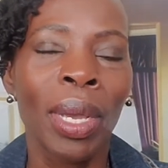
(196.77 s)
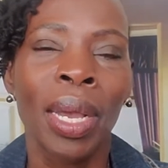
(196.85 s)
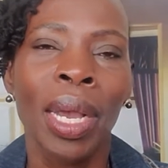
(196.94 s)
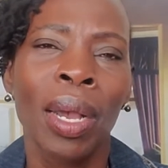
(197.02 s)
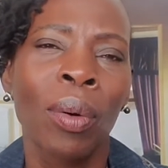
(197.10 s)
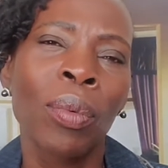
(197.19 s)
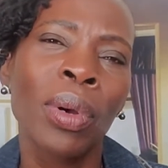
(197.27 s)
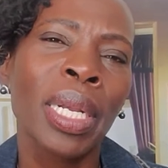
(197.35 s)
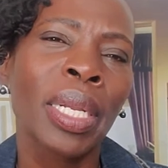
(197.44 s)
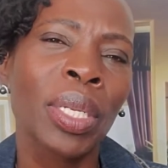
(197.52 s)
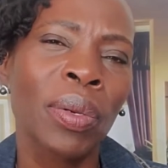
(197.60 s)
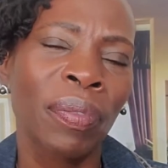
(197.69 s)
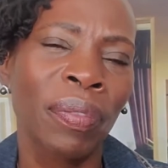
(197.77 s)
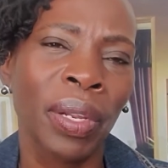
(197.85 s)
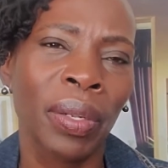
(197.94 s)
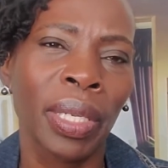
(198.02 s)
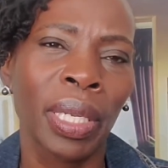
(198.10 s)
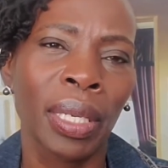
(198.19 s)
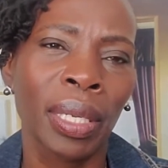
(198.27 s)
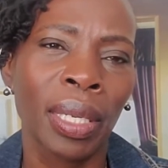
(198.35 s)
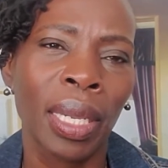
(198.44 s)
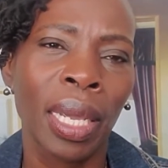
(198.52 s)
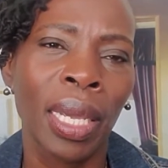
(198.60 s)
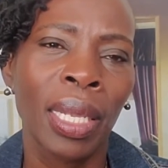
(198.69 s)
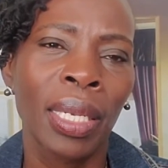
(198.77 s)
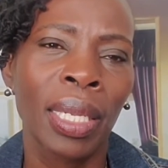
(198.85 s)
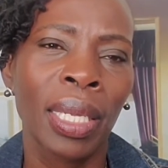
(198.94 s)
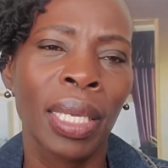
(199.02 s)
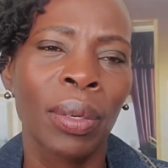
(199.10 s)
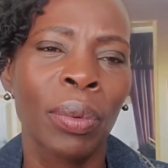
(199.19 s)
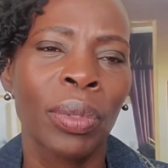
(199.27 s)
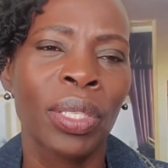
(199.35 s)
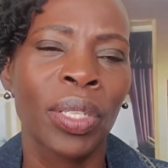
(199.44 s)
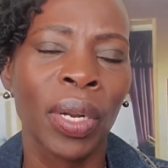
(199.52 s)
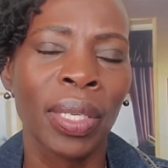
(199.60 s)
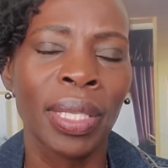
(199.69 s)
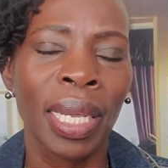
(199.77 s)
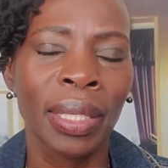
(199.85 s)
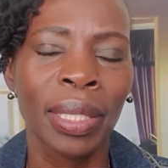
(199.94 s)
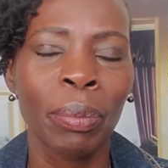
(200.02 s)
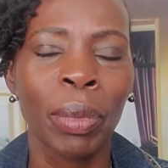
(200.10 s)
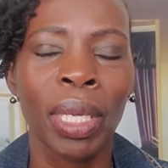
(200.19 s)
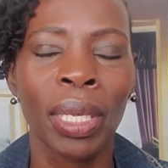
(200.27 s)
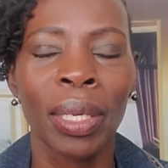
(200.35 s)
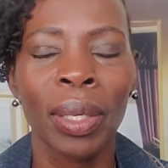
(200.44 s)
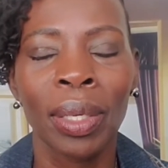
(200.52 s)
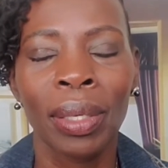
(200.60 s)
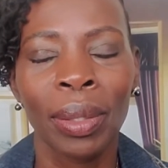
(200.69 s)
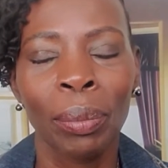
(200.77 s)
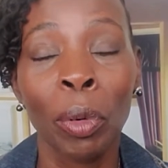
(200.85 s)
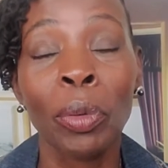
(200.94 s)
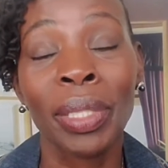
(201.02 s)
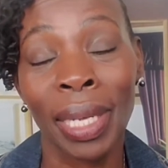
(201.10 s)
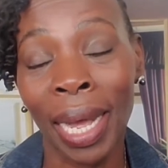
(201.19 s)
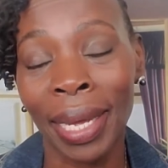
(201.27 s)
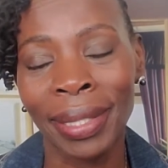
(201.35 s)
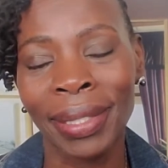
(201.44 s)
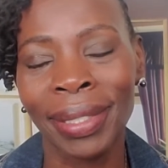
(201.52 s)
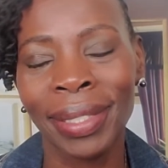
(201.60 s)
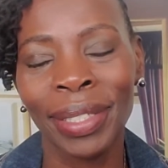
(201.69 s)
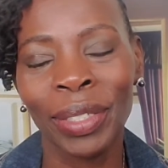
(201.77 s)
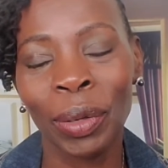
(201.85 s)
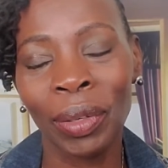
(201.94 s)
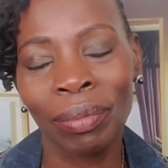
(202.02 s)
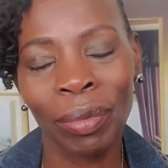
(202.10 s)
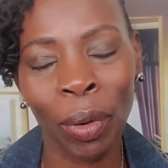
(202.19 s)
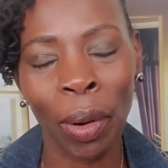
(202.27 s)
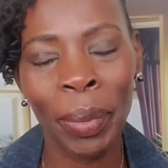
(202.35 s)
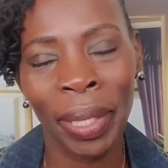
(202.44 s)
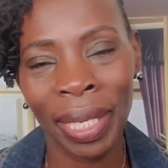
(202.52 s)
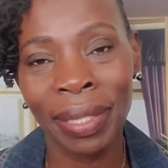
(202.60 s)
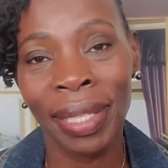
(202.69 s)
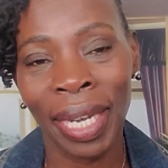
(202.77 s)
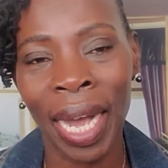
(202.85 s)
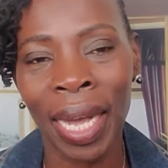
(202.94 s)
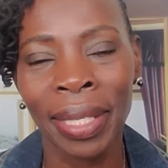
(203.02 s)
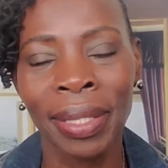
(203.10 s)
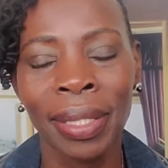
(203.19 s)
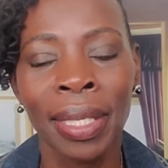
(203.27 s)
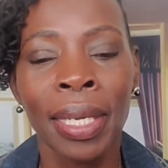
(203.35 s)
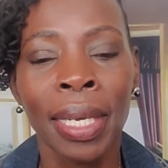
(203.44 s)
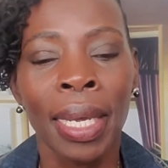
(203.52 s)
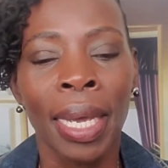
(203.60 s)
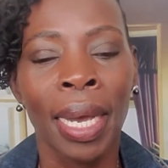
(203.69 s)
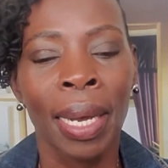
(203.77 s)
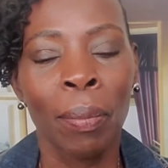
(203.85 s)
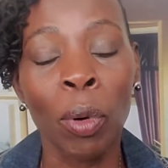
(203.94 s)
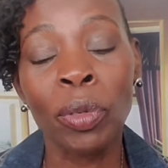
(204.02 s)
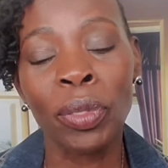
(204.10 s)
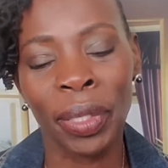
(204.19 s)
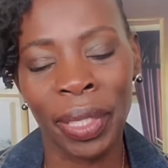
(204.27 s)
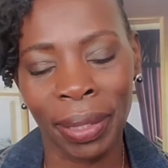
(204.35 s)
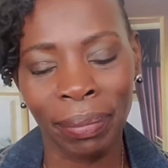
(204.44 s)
What are you feeling? And he would start telling me, most guys. So Robert is the guys, mostly.